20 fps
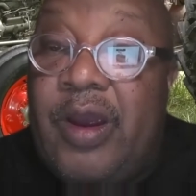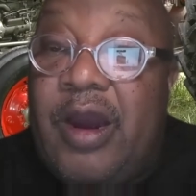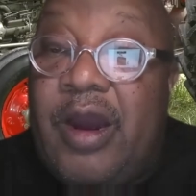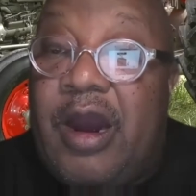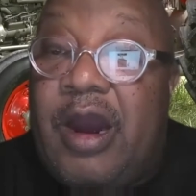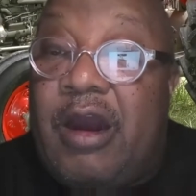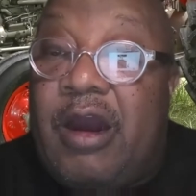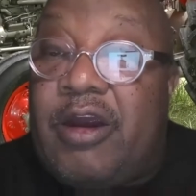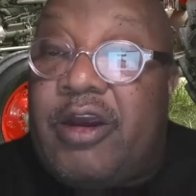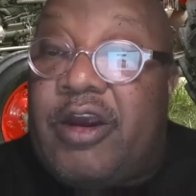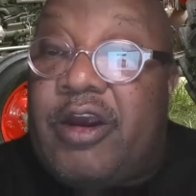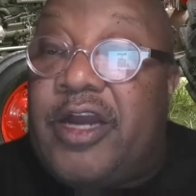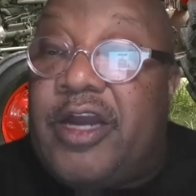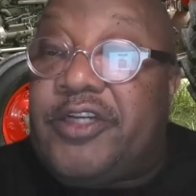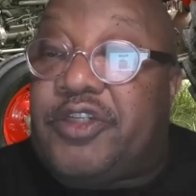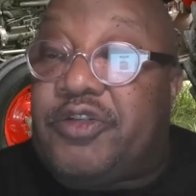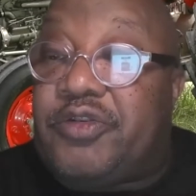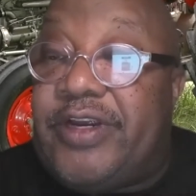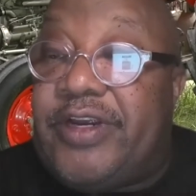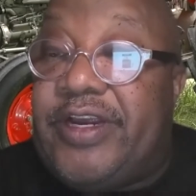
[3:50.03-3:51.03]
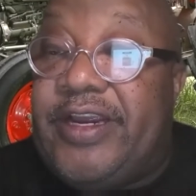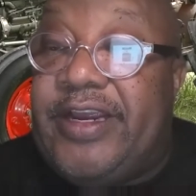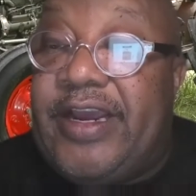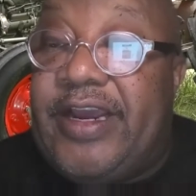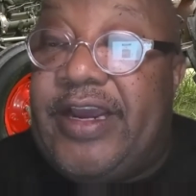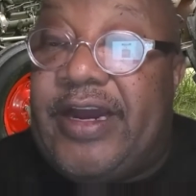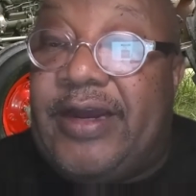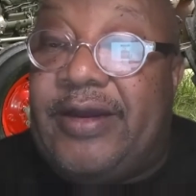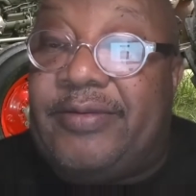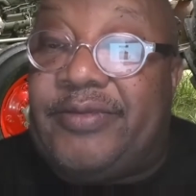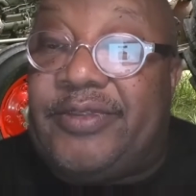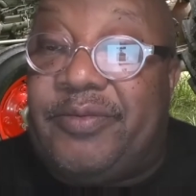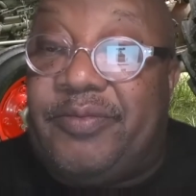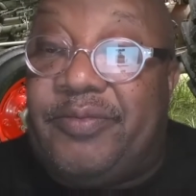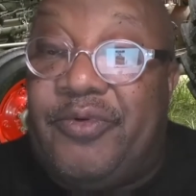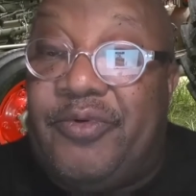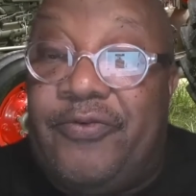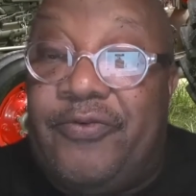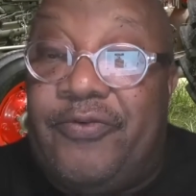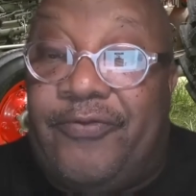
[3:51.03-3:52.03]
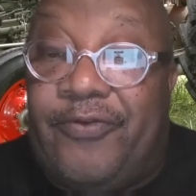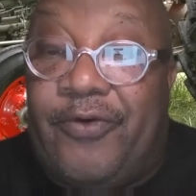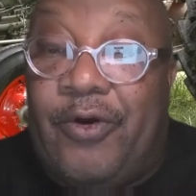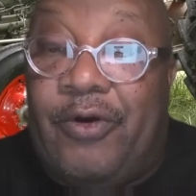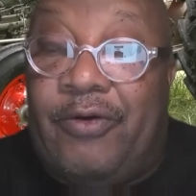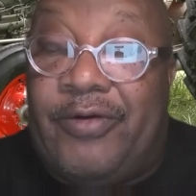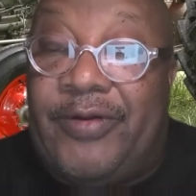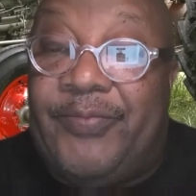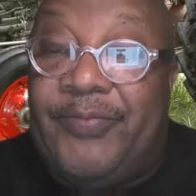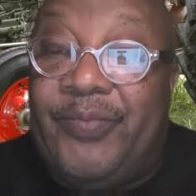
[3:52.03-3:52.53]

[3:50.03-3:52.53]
our country to move forward.